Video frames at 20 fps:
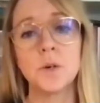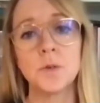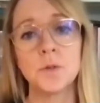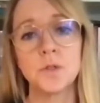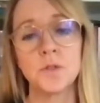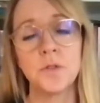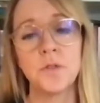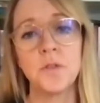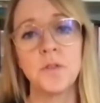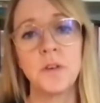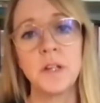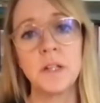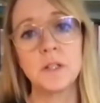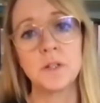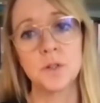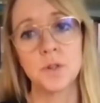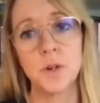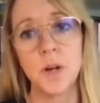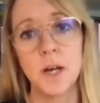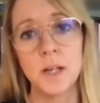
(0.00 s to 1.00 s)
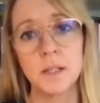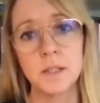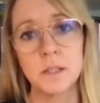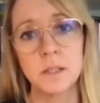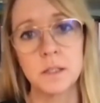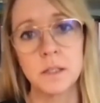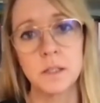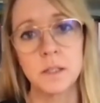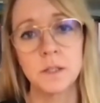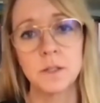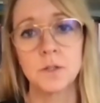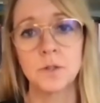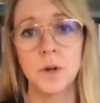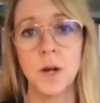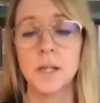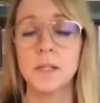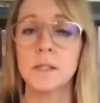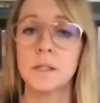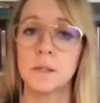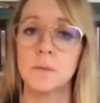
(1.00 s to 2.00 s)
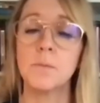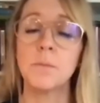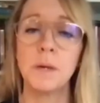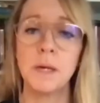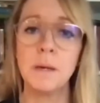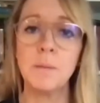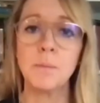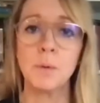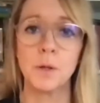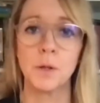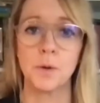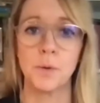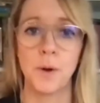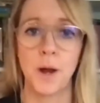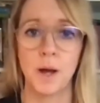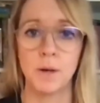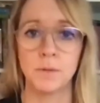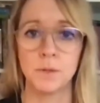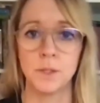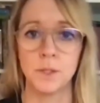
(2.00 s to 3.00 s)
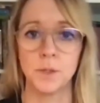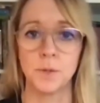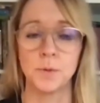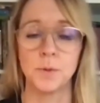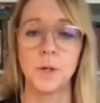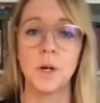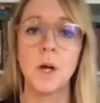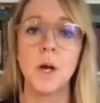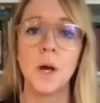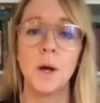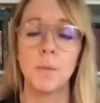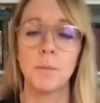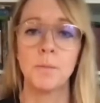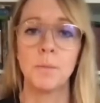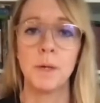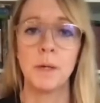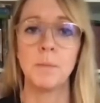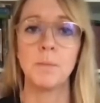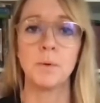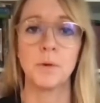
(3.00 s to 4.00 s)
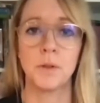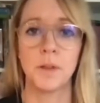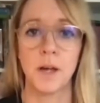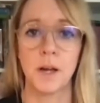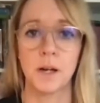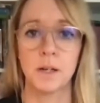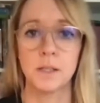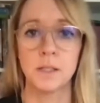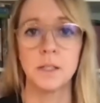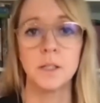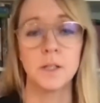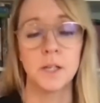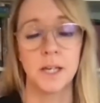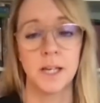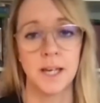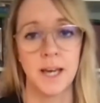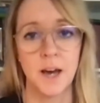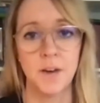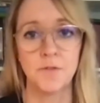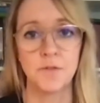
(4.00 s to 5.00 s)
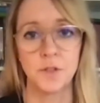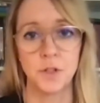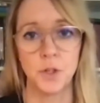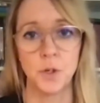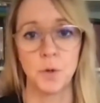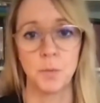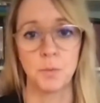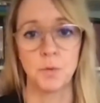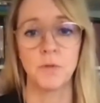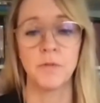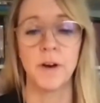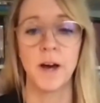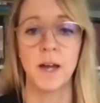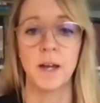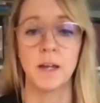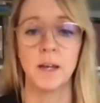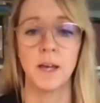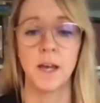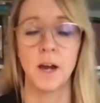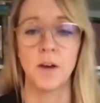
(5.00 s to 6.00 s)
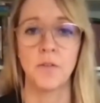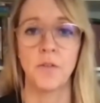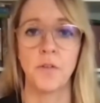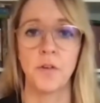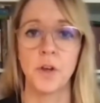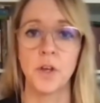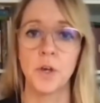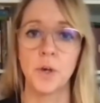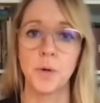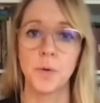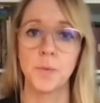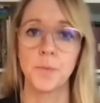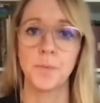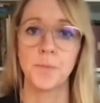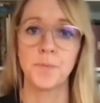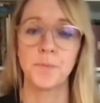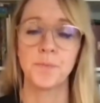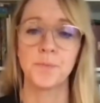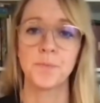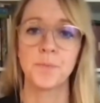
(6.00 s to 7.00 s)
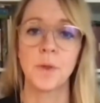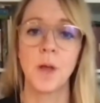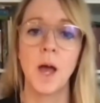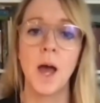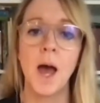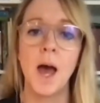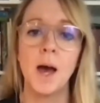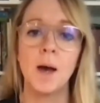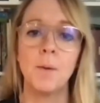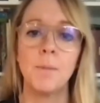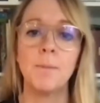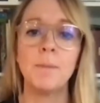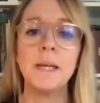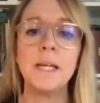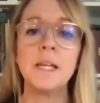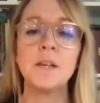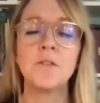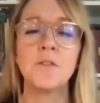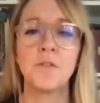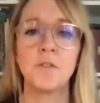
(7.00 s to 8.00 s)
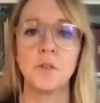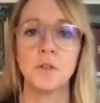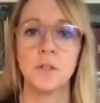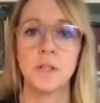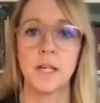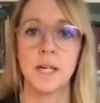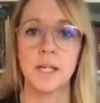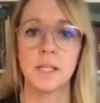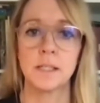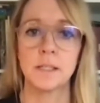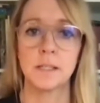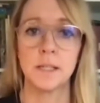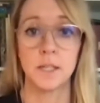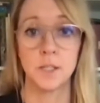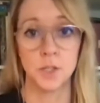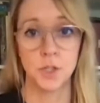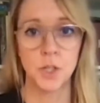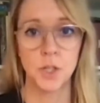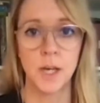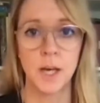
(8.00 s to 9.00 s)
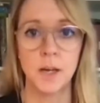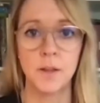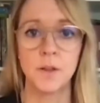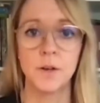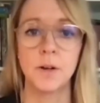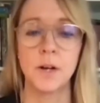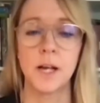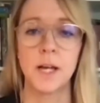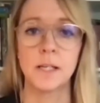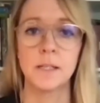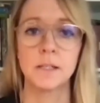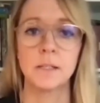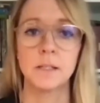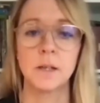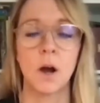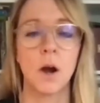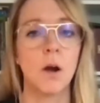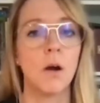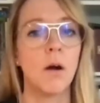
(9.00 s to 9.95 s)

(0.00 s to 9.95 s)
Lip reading: to feel trust in people around you, people that are looking after you and providing care for you. Meaningfulness and togetherness are